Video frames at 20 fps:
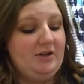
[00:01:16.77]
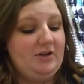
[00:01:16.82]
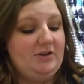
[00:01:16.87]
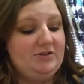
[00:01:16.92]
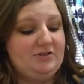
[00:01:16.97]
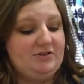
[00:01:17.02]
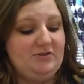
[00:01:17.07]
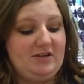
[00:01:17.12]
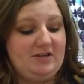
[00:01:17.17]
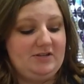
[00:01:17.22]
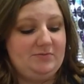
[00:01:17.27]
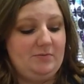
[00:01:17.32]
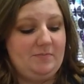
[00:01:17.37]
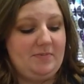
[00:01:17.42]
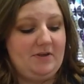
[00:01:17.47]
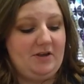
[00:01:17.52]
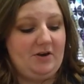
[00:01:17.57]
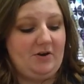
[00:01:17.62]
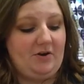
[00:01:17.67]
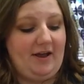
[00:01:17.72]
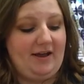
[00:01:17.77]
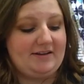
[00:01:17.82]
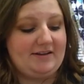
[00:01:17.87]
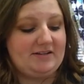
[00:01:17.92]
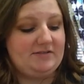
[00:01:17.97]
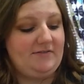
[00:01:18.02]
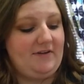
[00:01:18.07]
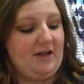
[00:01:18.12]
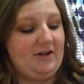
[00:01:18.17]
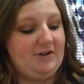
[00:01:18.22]
So these would be your x
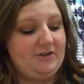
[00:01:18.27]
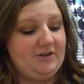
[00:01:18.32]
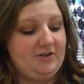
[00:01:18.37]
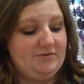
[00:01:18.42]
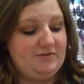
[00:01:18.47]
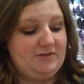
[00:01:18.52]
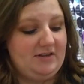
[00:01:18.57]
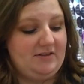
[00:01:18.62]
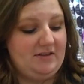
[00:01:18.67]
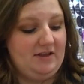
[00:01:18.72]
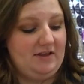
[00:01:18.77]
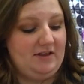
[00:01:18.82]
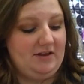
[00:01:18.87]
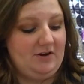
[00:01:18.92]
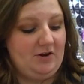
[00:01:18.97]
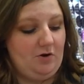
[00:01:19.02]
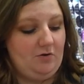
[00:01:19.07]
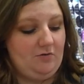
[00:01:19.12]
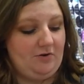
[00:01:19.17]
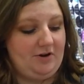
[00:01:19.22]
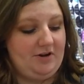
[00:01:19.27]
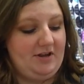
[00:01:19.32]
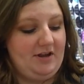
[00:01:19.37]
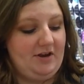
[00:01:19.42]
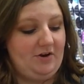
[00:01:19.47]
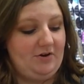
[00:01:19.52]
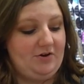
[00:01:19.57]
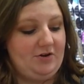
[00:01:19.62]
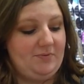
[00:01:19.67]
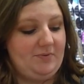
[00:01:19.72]
values, and then over
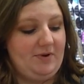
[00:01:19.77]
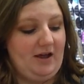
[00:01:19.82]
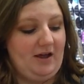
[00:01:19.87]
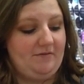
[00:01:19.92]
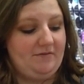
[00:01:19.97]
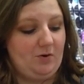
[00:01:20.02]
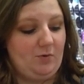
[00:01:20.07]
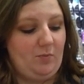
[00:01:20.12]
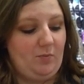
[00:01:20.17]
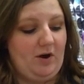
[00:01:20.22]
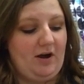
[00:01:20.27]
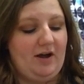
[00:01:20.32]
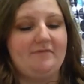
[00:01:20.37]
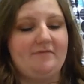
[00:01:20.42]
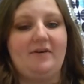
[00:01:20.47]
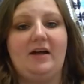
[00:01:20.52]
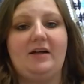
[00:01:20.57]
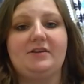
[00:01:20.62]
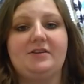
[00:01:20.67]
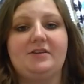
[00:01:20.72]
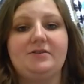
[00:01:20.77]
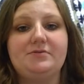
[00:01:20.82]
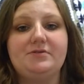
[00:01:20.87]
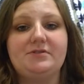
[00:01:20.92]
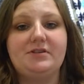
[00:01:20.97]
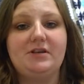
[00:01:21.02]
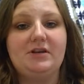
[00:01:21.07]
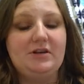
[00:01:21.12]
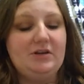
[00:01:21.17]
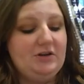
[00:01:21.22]
here you would have your y
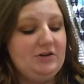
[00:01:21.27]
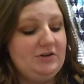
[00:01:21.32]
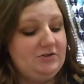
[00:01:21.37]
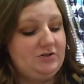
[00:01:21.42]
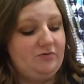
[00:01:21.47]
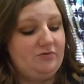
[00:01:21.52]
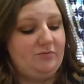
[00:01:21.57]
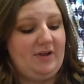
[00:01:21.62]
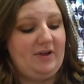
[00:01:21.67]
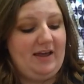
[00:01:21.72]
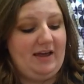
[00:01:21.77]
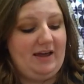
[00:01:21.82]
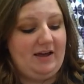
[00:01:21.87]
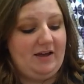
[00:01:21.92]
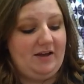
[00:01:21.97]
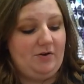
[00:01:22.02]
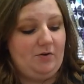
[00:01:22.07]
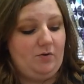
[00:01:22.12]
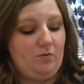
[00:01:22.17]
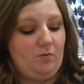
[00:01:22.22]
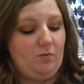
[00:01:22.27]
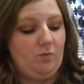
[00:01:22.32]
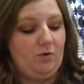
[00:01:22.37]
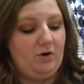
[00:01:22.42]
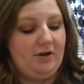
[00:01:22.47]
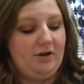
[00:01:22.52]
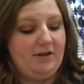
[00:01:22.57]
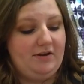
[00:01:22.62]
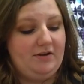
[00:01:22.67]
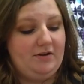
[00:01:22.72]
values. So if we had
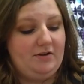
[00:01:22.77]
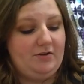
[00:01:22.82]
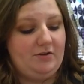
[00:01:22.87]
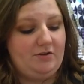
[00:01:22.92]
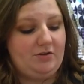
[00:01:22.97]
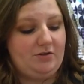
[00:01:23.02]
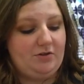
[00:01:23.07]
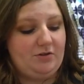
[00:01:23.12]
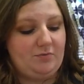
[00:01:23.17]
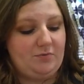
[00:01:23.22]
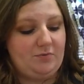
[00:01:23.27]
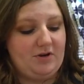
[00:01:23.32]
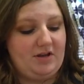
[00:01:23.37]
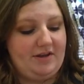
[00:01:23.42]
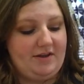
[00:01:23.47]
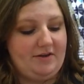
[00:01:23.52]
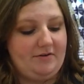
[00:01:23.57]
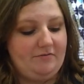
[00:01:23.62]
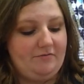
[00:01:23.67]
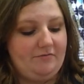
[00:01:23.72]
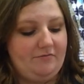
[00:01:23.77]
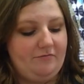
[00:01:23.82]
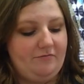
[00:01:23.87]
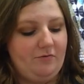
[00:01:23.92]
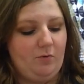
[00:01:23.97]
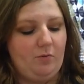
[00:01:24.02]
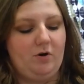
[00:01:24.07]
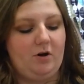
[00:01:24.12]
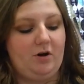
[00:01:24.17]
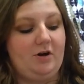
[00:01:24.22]
1, 3,
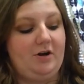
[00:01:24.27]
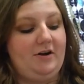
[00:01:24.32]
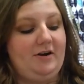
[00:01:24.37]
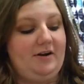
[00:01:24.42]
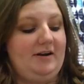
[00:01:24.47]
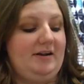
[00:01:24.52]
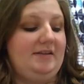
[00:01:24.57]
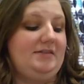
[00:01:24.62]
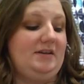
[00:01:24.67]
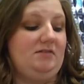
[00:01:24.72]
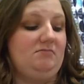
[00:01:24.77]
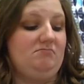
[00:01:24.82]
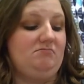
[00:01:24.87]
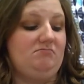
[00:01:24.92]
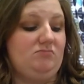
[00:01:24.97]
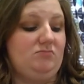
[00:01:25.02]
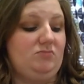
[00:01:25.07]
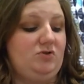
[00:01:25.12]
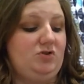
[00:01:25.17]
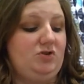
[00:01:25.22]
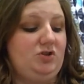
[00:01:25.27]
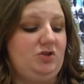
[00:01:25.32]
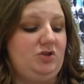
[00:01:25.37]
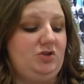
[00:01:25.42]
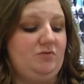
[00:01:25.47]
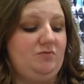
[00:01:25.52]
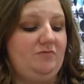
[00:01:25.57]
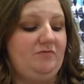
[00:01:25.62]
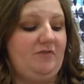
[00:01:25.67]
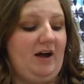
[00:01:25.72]
4, and then
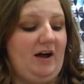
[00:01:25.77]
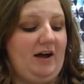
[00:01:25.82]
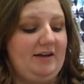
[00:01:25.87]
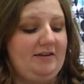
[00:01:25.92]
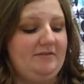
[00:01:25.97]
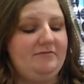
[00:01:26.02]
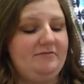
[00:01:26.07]
2, 5.